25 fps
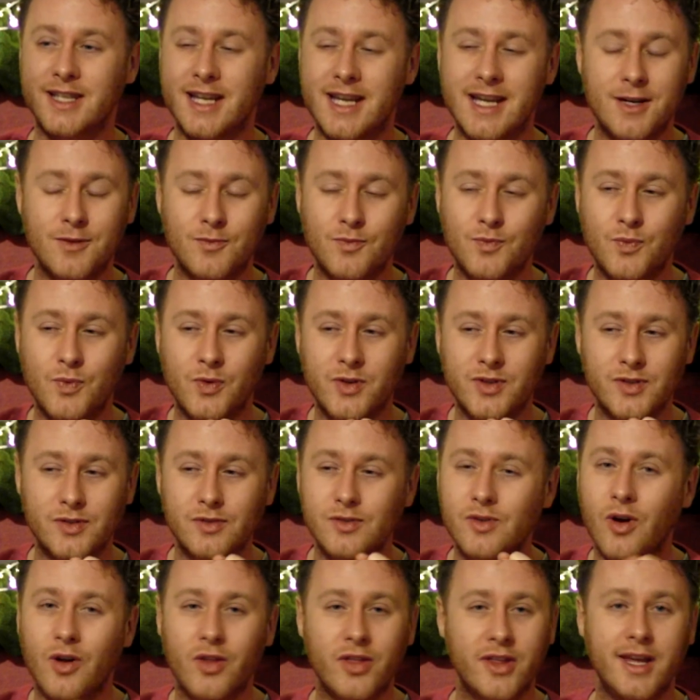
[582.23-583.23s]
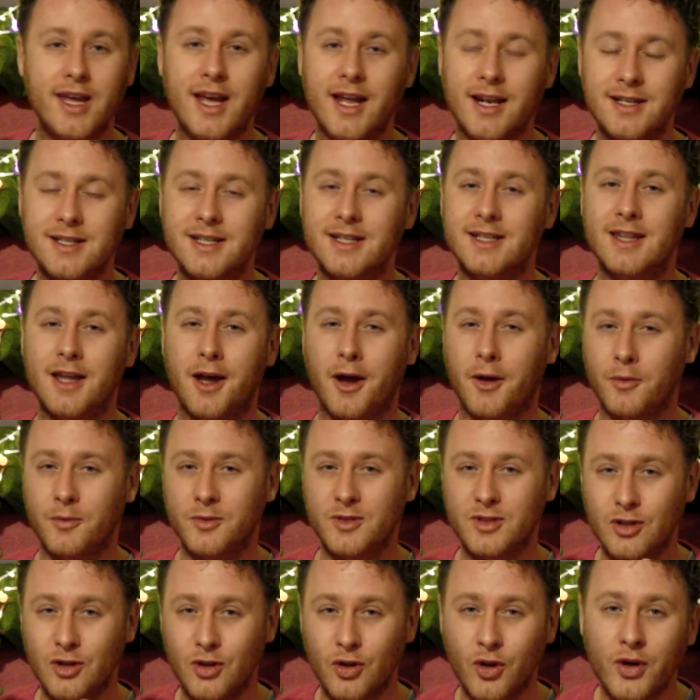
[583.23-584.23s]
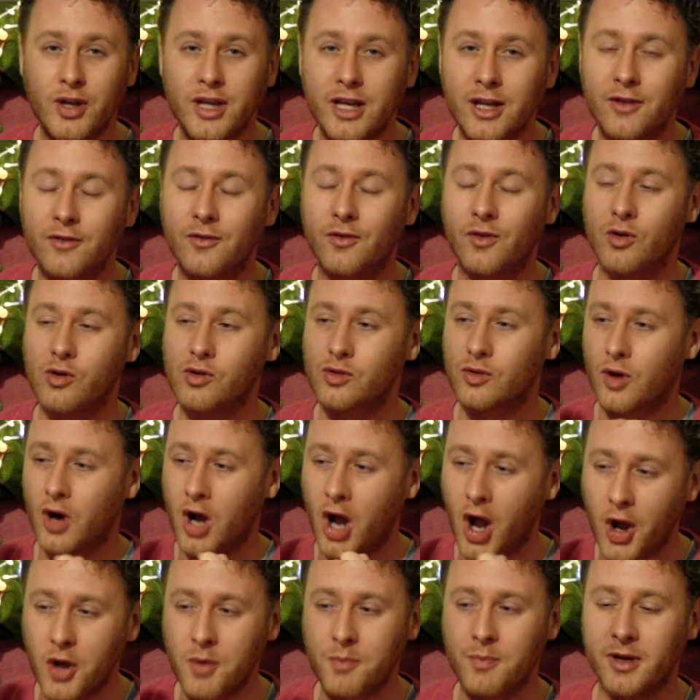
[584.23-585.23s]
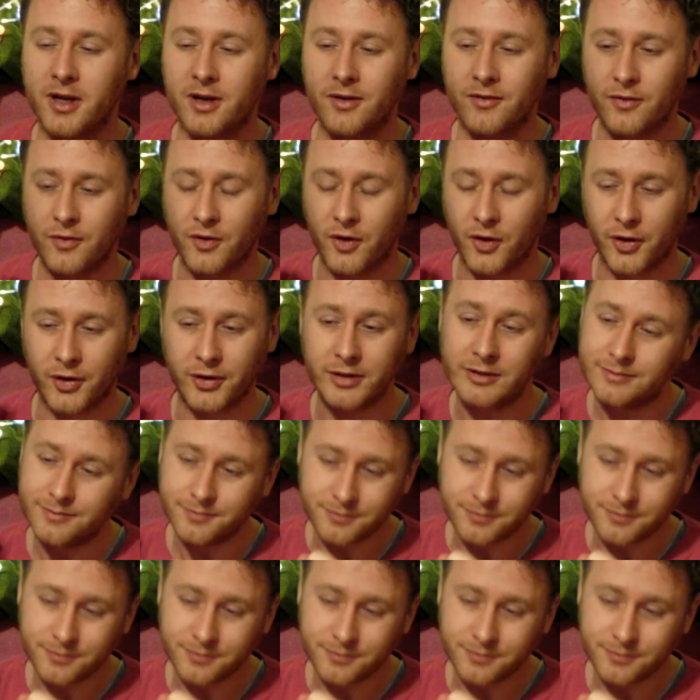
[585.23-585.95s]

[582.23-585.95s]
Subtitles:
it was not the ending that I was looking for or hoping for.